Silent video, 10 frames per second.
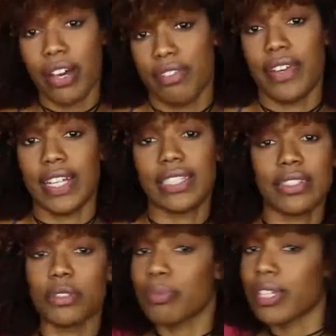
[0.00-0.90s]
perfect
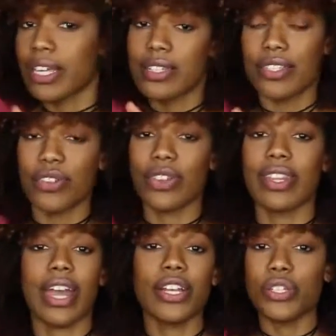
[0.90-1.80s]
little
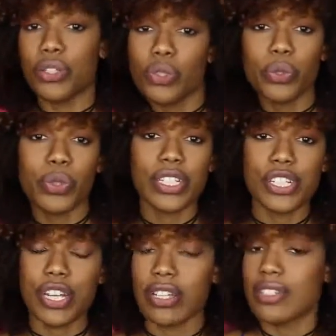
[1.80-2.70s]
playsuit that you
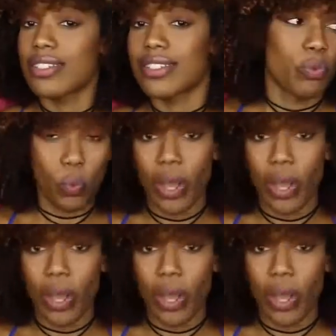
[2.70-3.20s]
can just